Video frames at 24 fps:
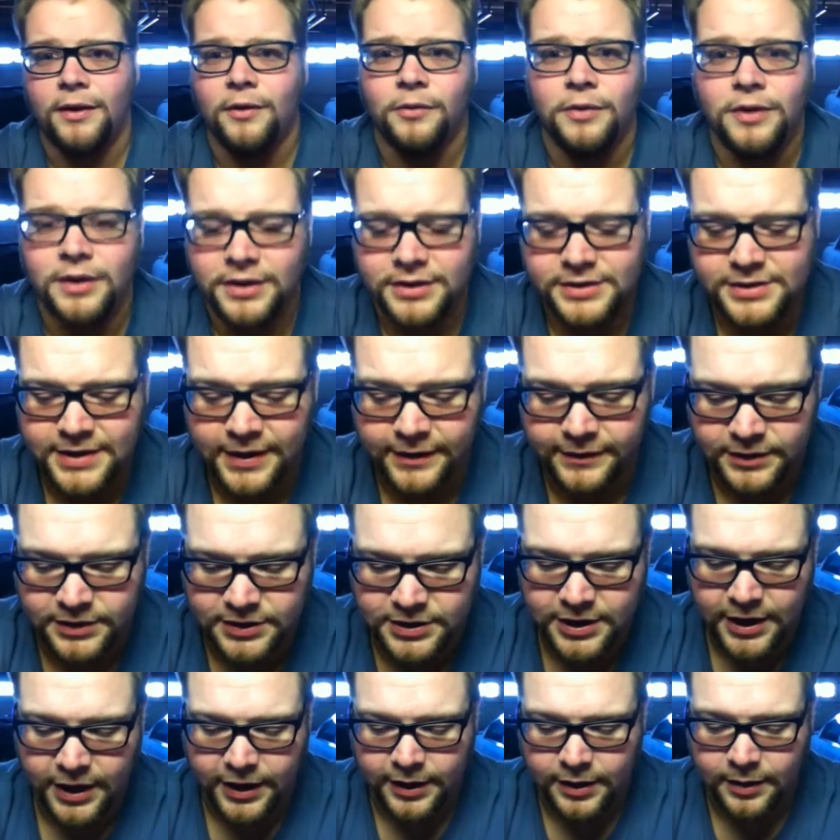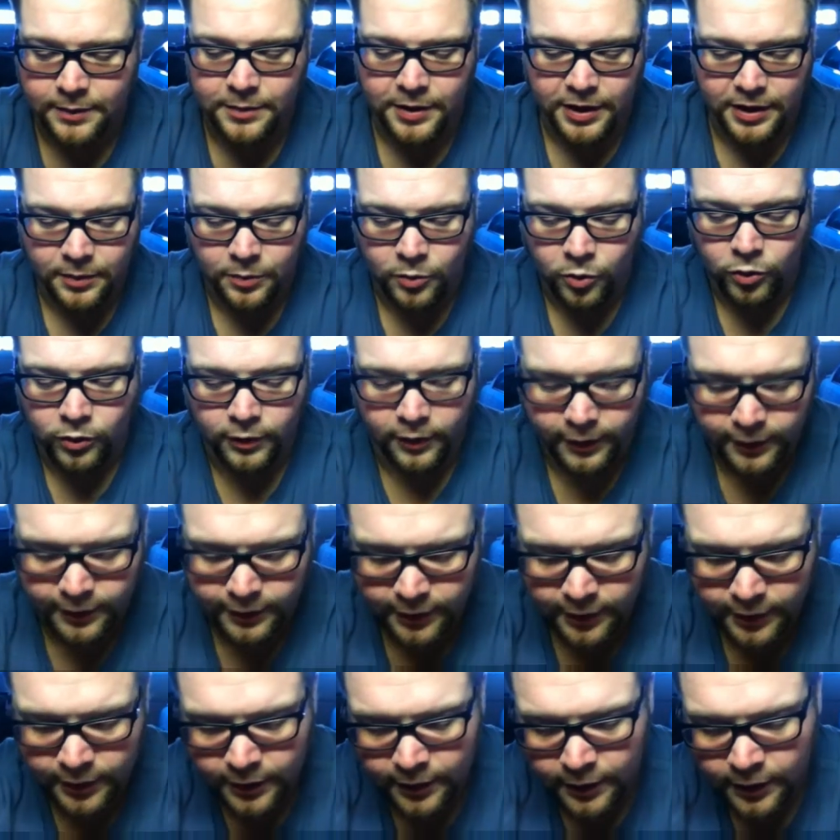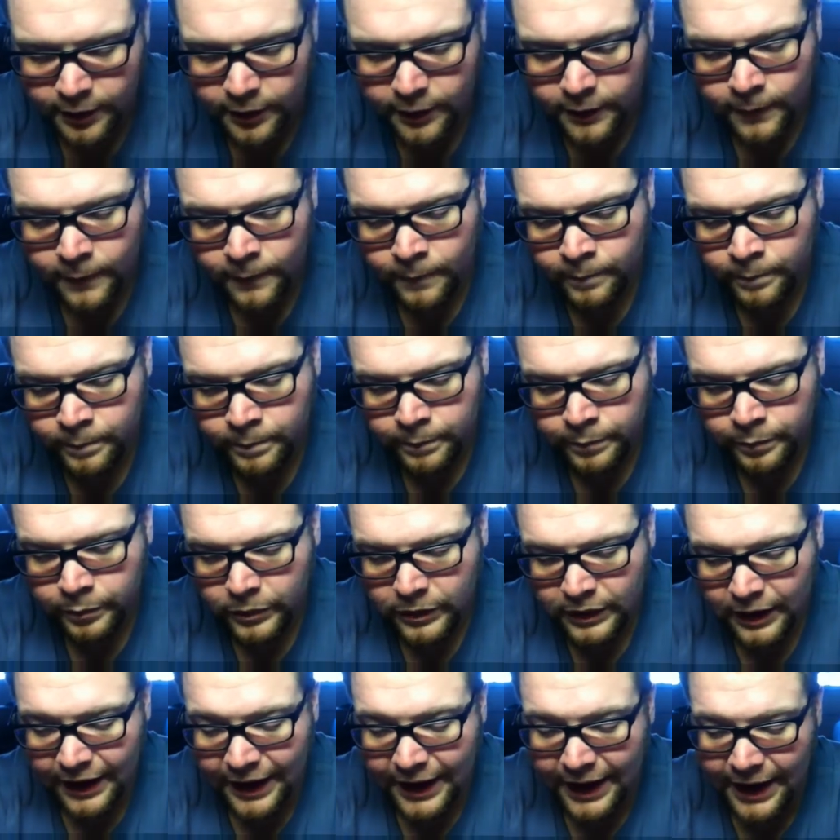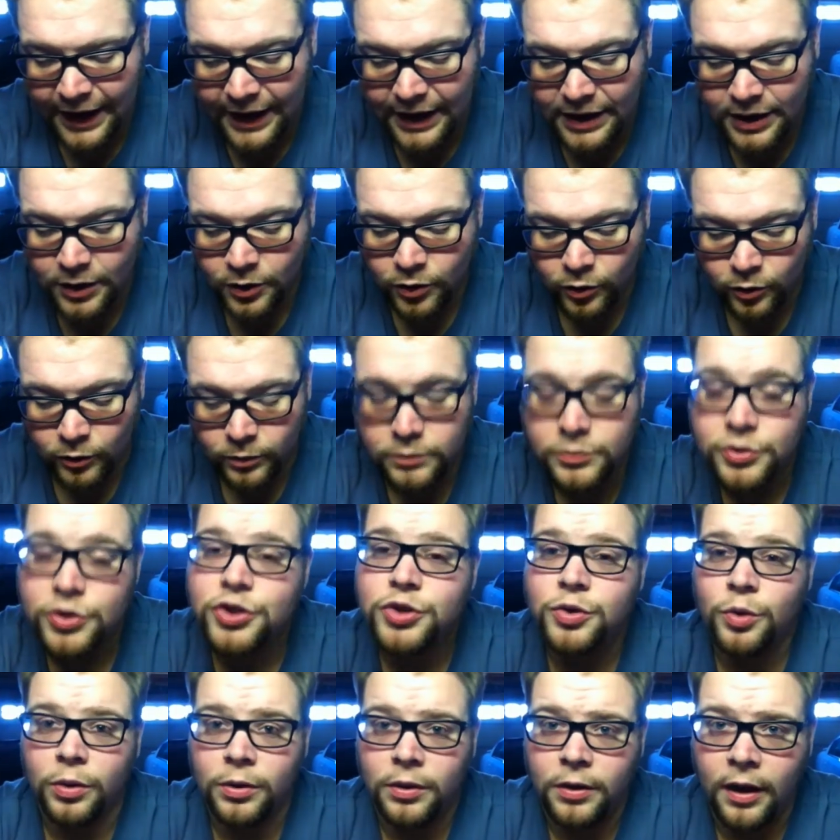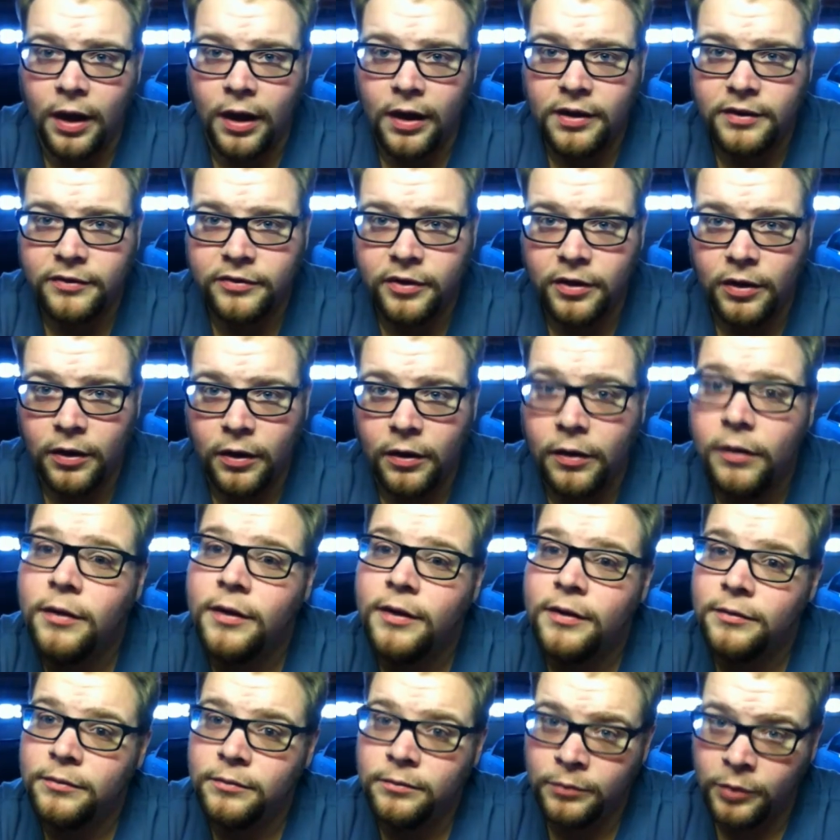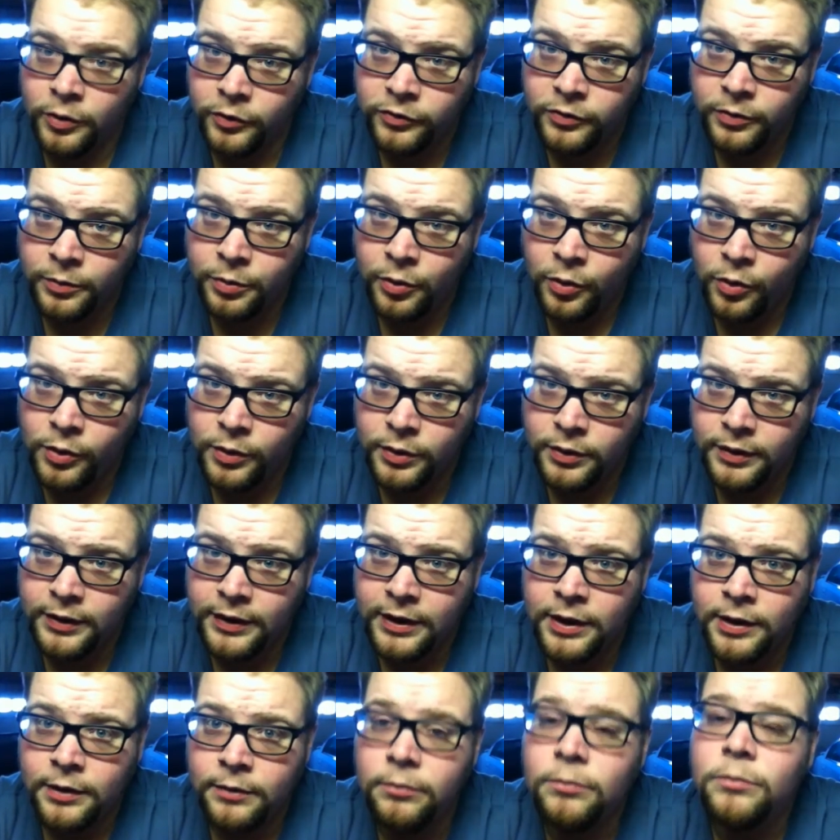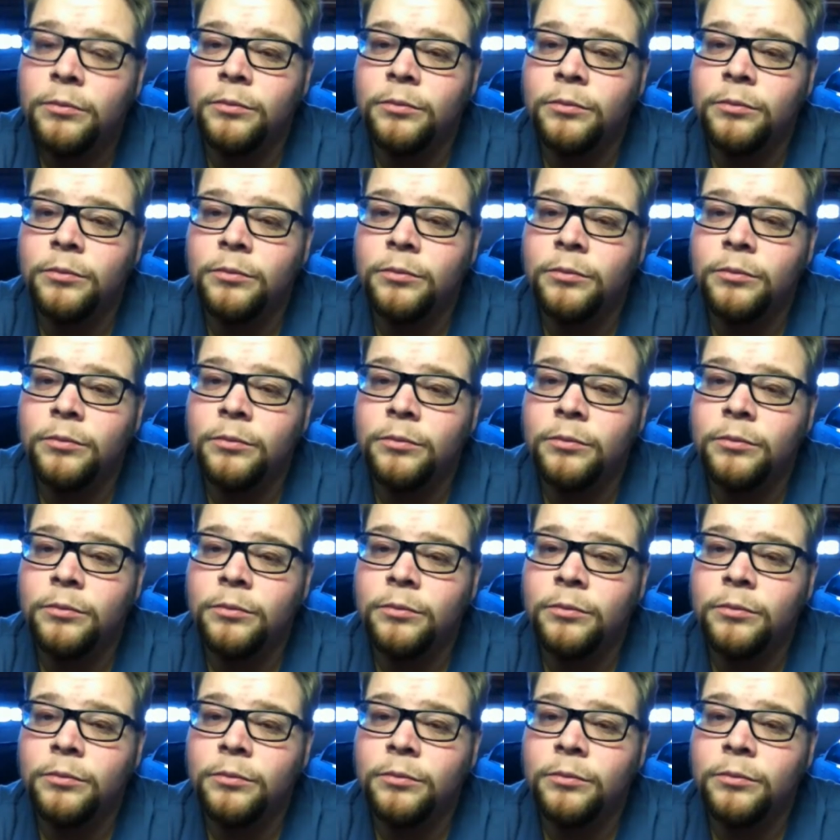don't need a safety check, and I'm not a moron. Anywho, short and long of it all, most importantly,